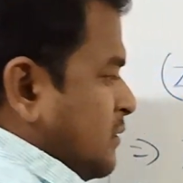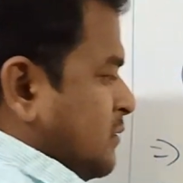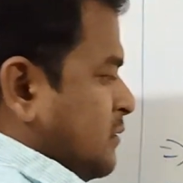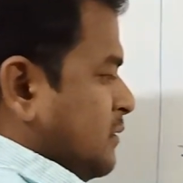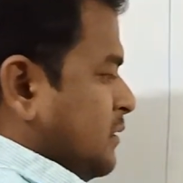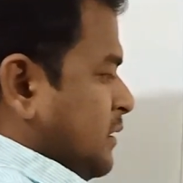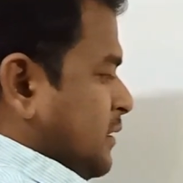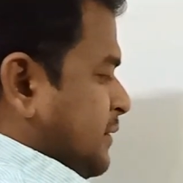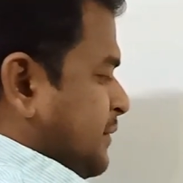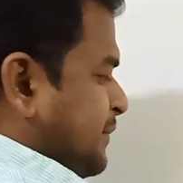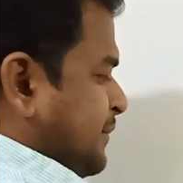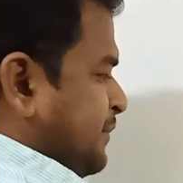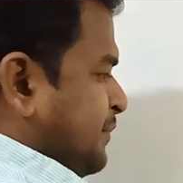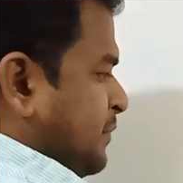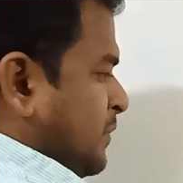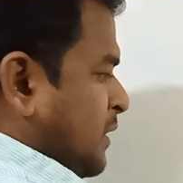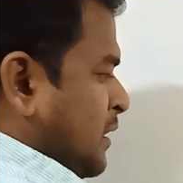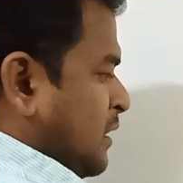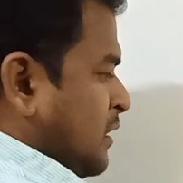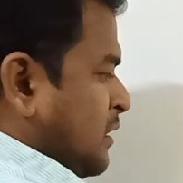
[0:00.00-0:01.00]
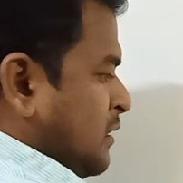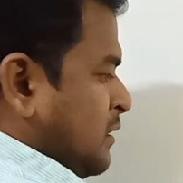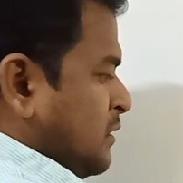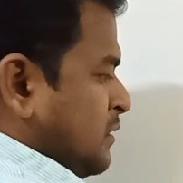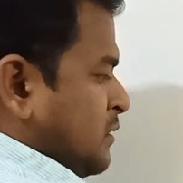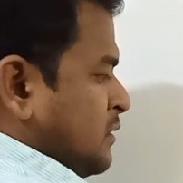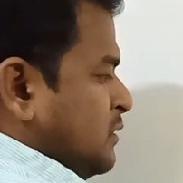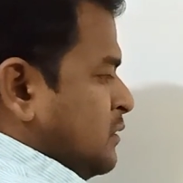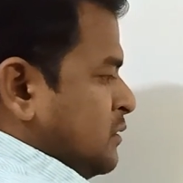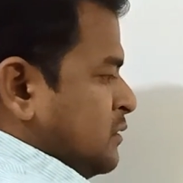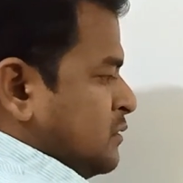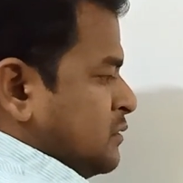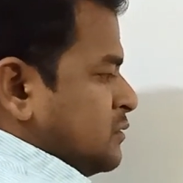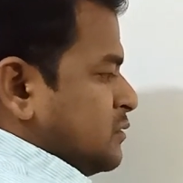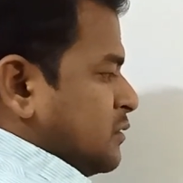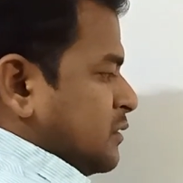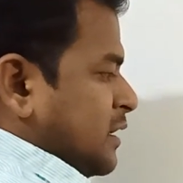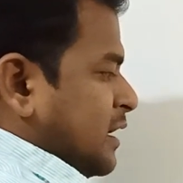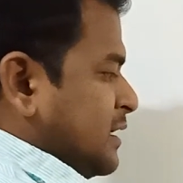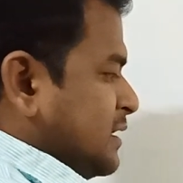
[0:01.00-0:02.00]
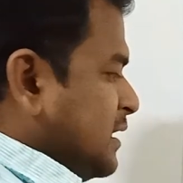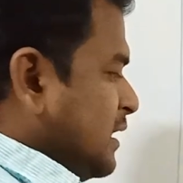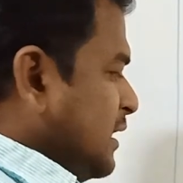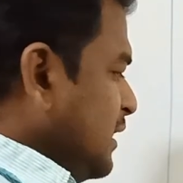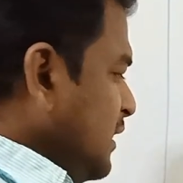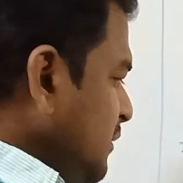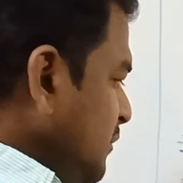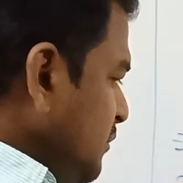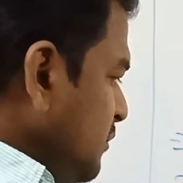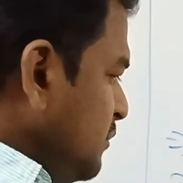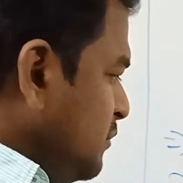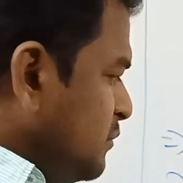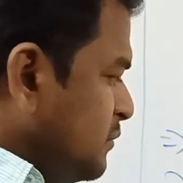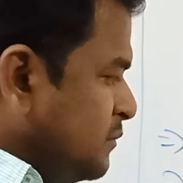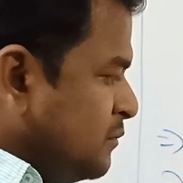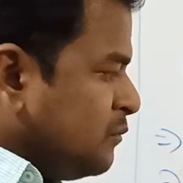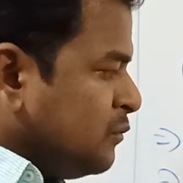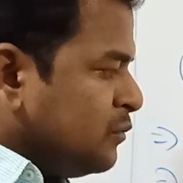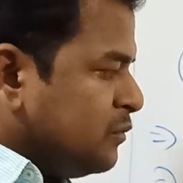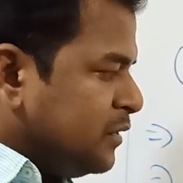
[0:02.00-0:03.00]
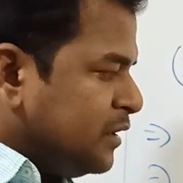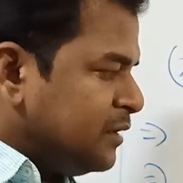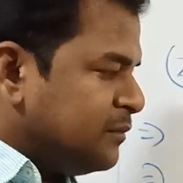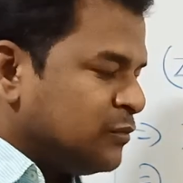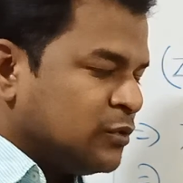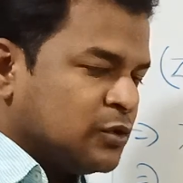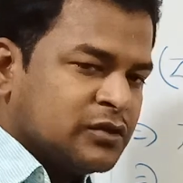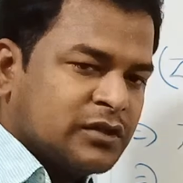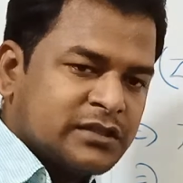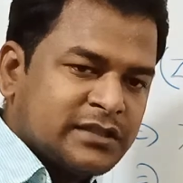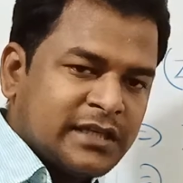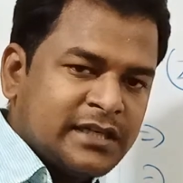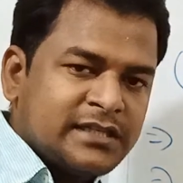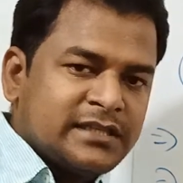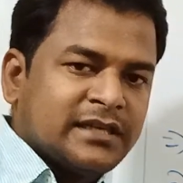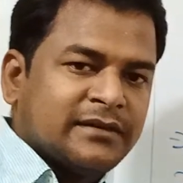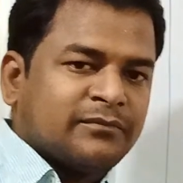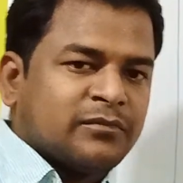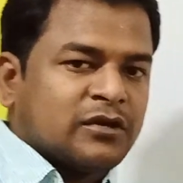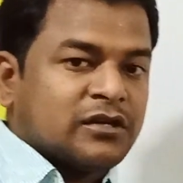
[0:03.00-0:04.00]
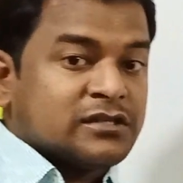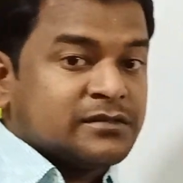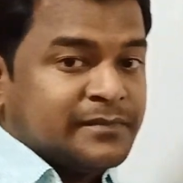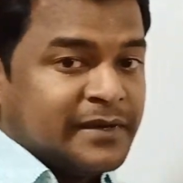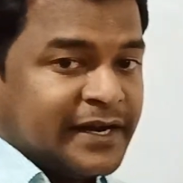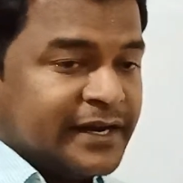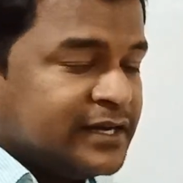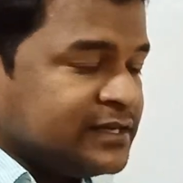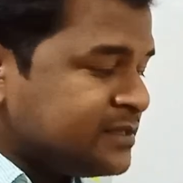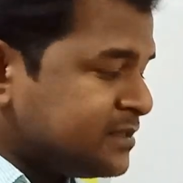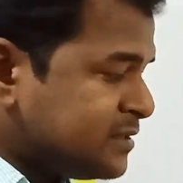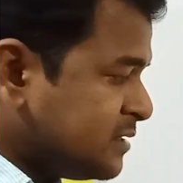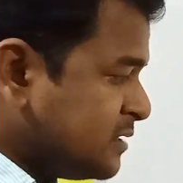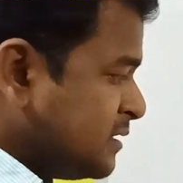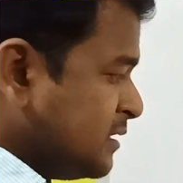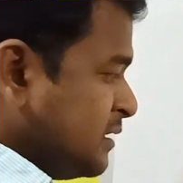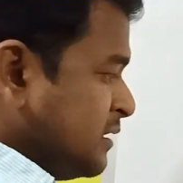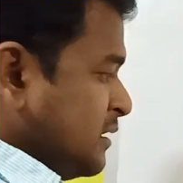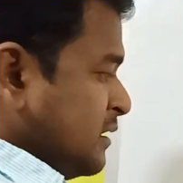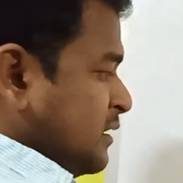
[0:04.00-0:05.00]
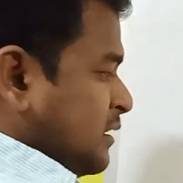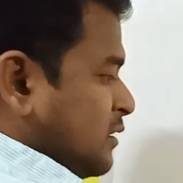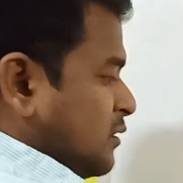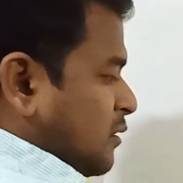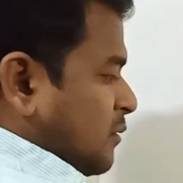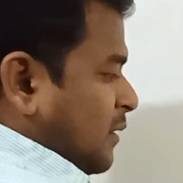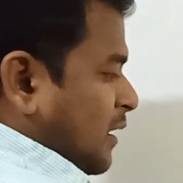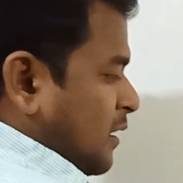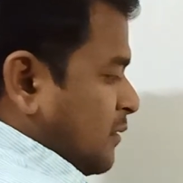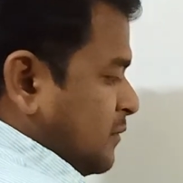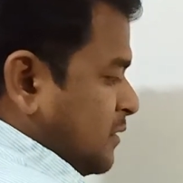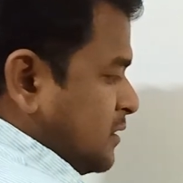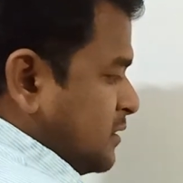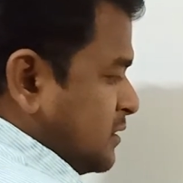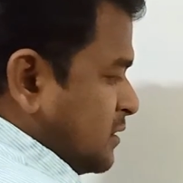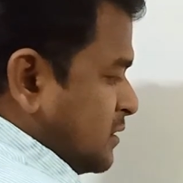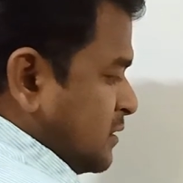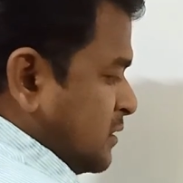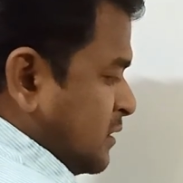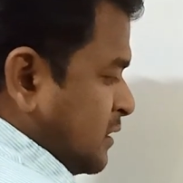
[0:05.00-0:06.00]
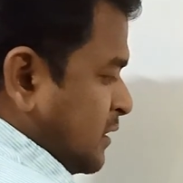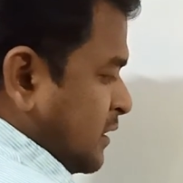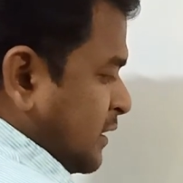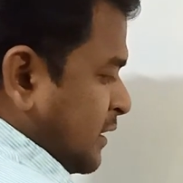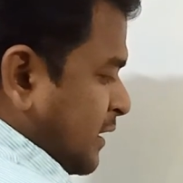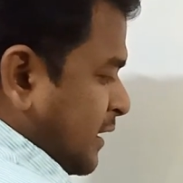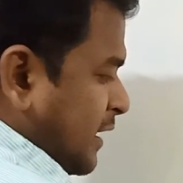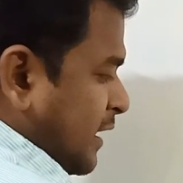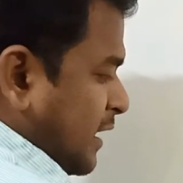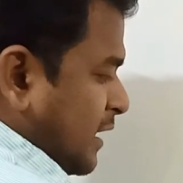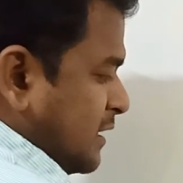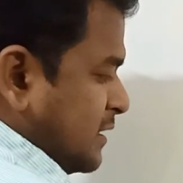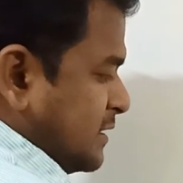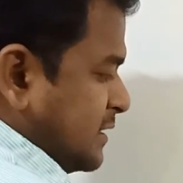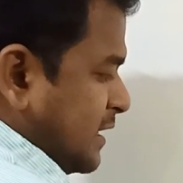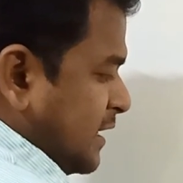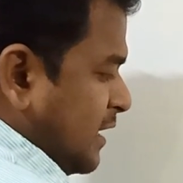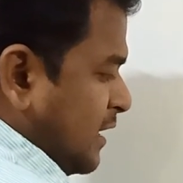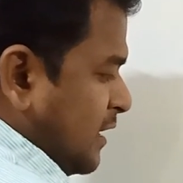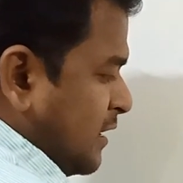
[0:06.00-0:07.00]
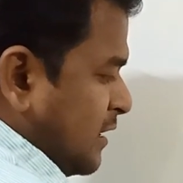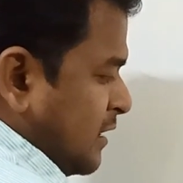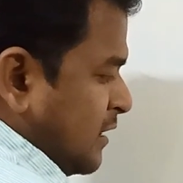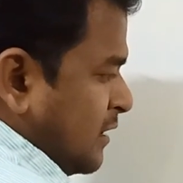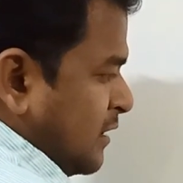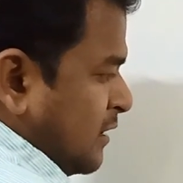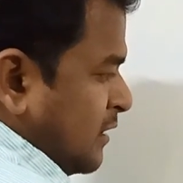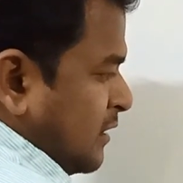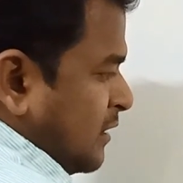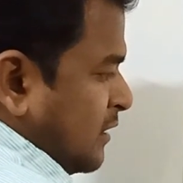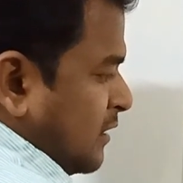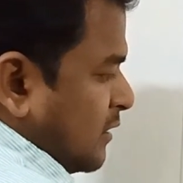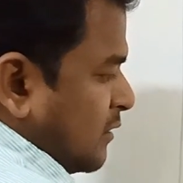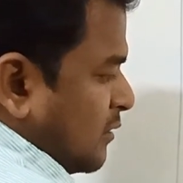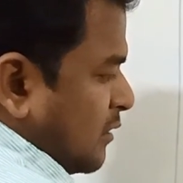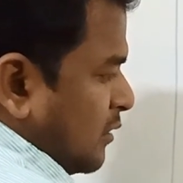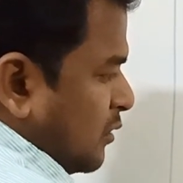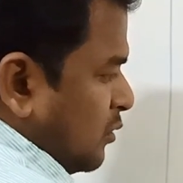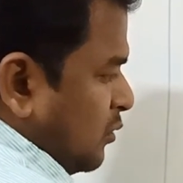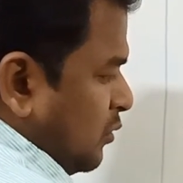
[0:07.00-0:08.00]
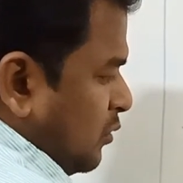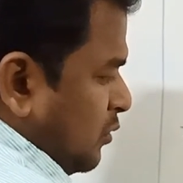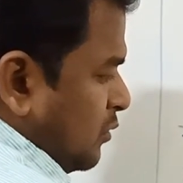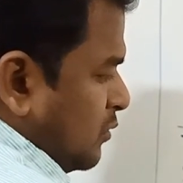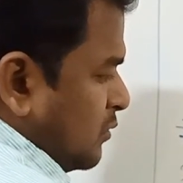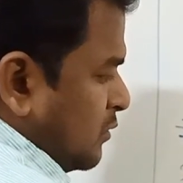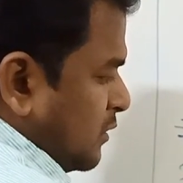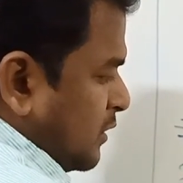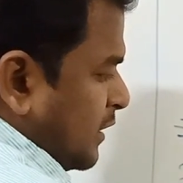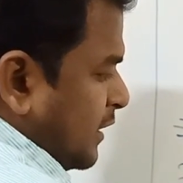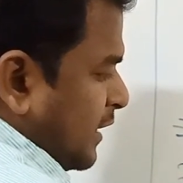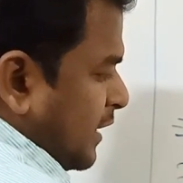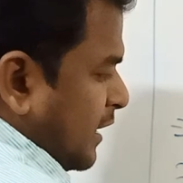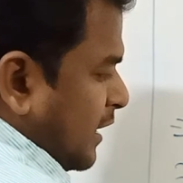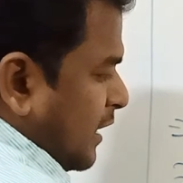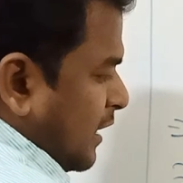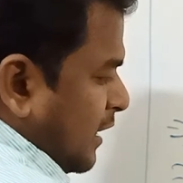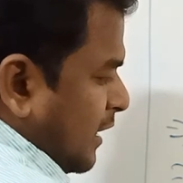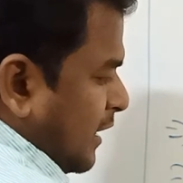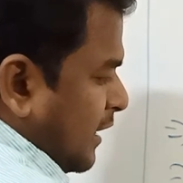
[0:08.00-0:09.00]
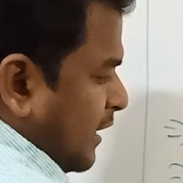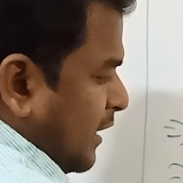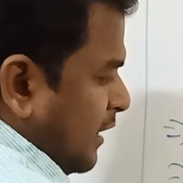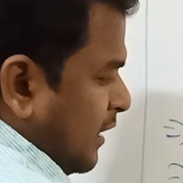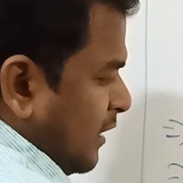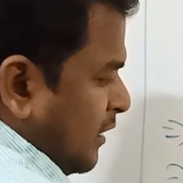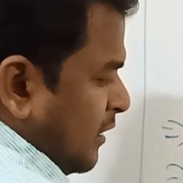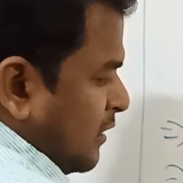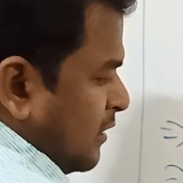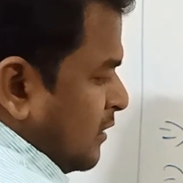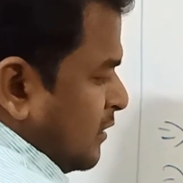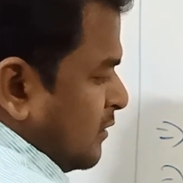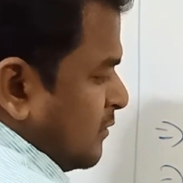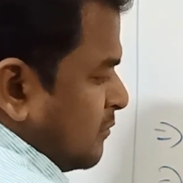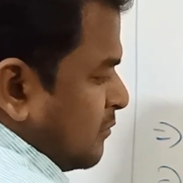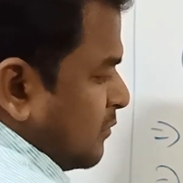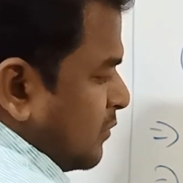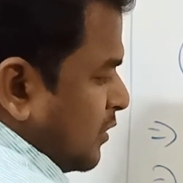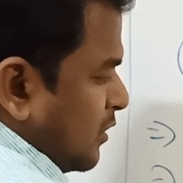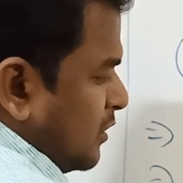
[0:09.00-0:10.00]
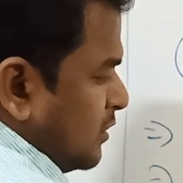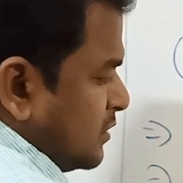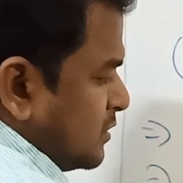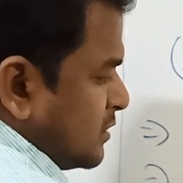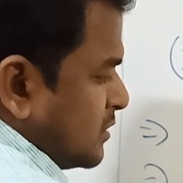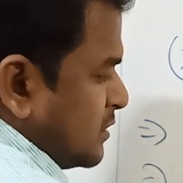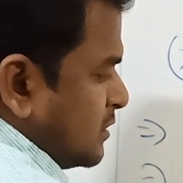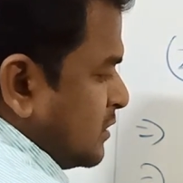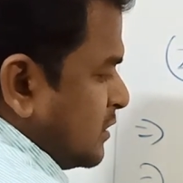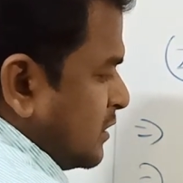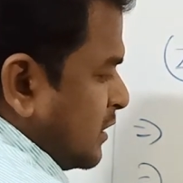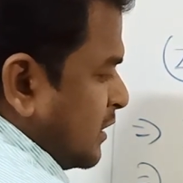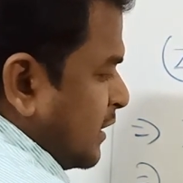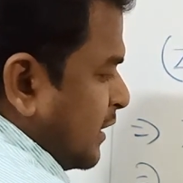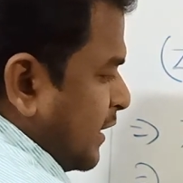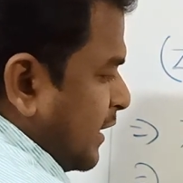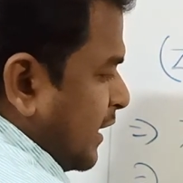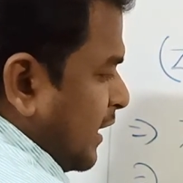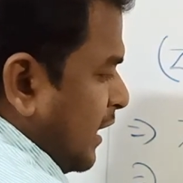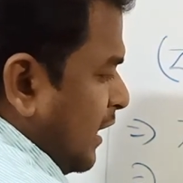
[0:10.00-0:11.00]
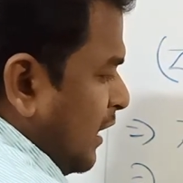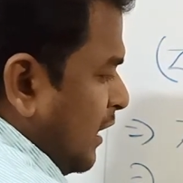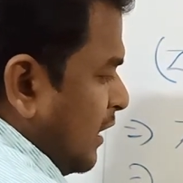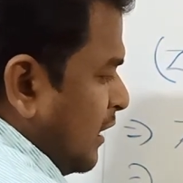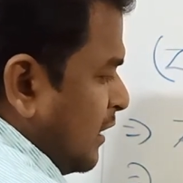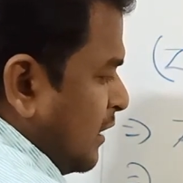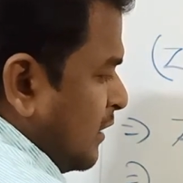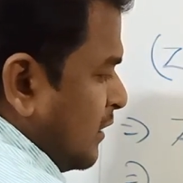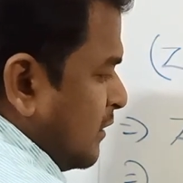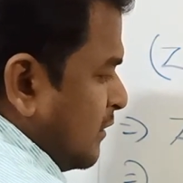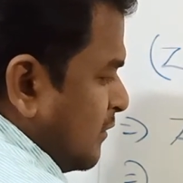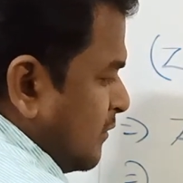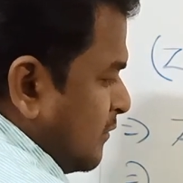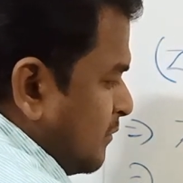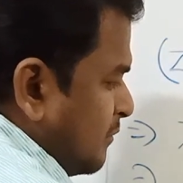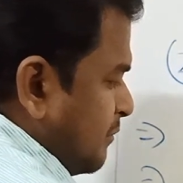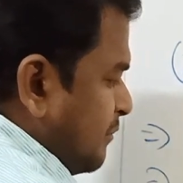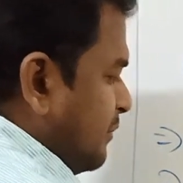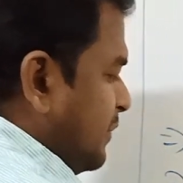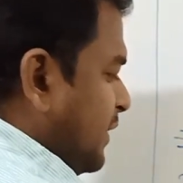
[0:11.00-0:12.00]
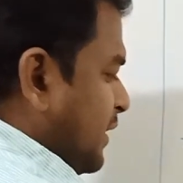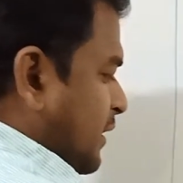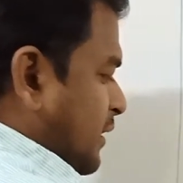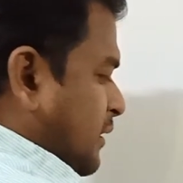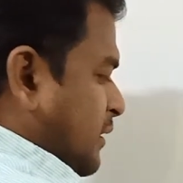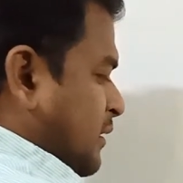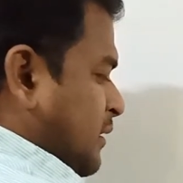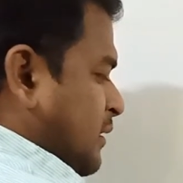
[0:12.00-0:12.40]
Okay. So cancelling in both the sides the plus minus, it will be how much? Del z equal to del a plus del b.